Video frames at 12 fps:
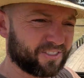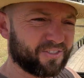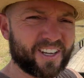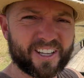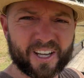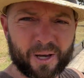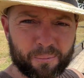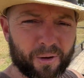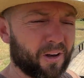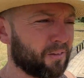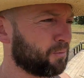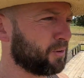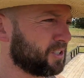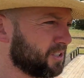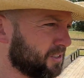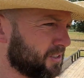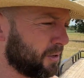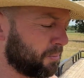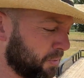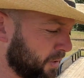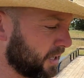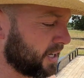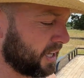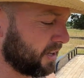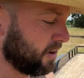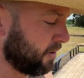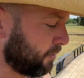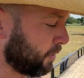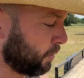feet above, which is plenty for